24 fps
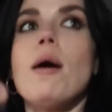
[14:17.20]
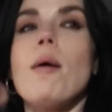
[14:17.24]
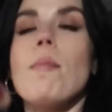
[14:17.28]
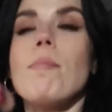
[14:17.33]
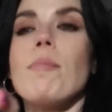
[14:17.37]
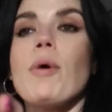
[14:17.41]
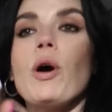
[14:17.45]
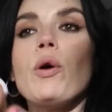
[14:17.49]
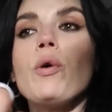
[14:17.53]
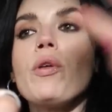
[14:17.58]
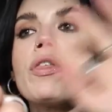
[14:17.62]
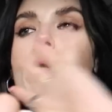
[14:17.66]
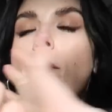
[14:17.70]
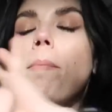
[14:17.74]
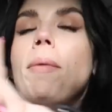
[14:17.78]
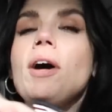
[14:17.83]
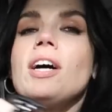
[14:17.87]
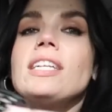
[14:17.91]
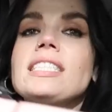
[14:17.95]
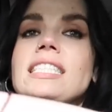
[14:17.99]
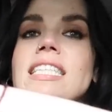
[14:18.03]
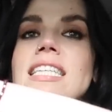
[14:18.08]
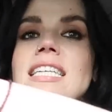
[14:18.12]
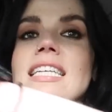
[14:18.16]
both
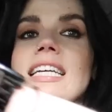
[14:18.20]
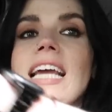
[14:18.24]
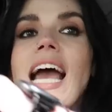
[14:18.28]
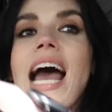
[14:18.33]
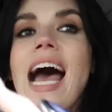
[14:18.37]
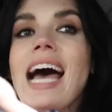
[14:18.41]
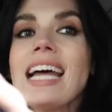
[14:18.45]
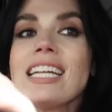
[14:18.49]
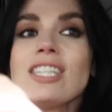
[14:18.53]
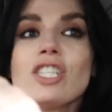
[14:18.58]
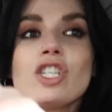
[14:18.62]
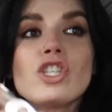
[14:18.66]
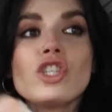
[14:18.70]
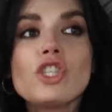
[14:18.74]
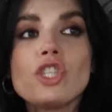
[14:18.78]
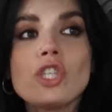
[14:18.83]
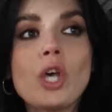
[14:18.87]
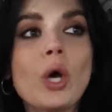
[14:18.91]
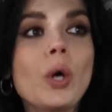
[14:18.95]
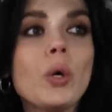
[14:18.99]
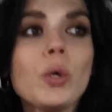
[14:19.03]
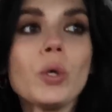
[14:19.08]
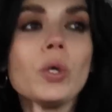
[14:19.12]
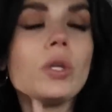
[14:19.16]
body and
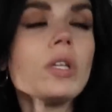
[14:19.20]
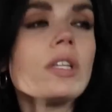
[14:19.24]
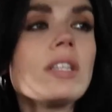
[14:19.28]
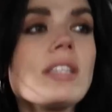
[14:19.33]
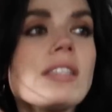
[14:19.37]
soul.